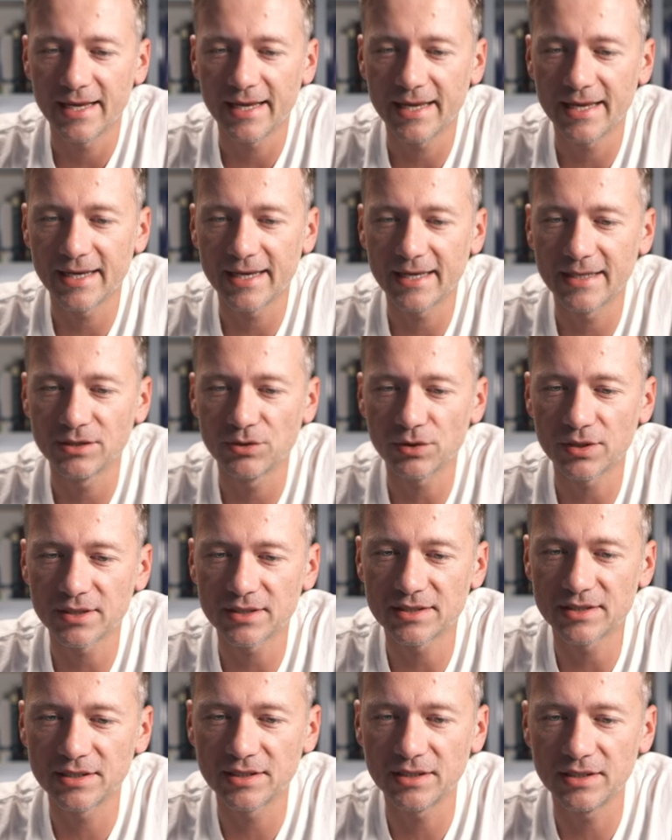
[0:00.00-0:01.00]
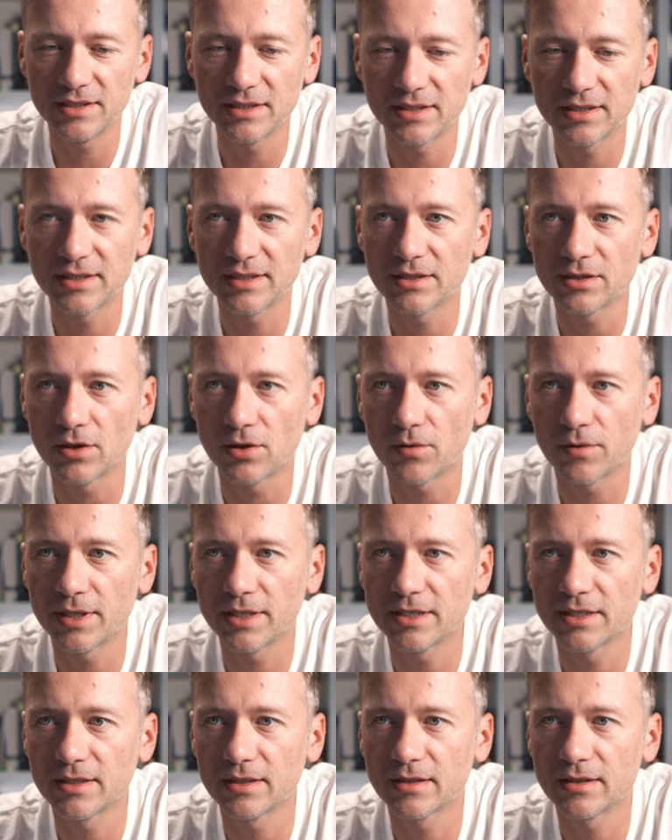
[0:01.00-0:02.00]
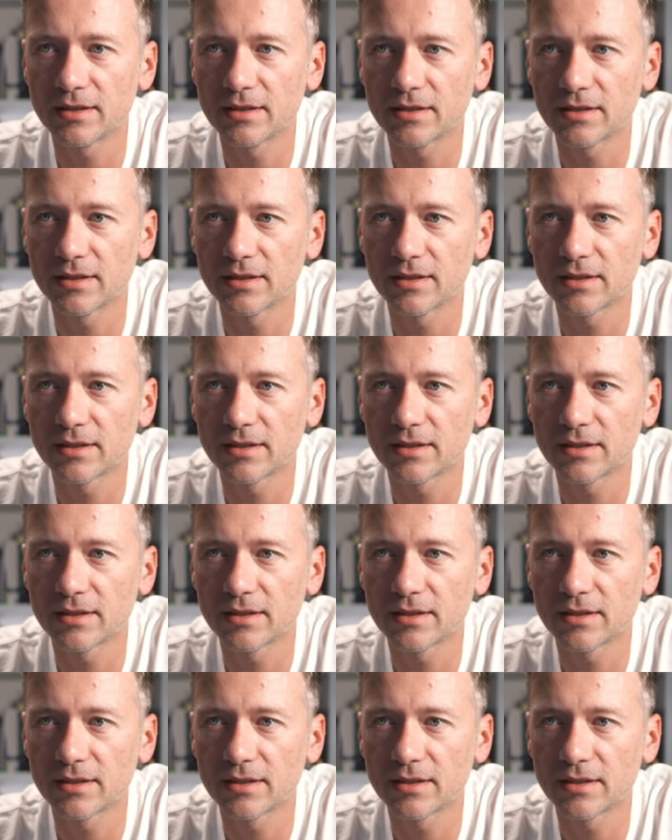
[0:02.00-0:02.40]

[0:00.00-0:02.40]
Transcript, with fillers: And you can see it already